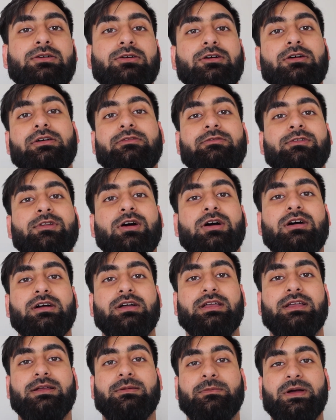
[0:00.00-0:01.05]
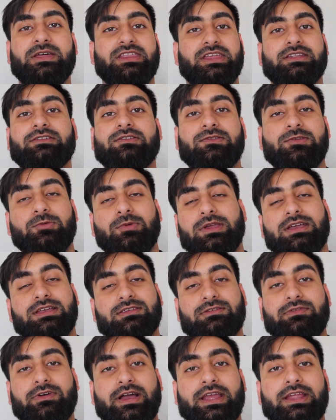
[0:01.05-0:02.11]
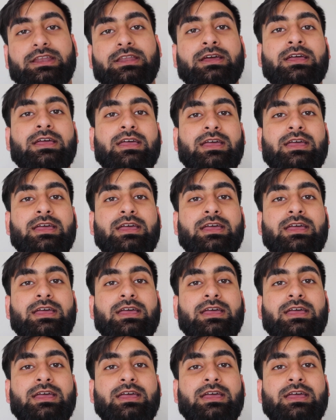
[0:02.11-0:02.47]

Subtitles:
or if not, by the end of the week is fine.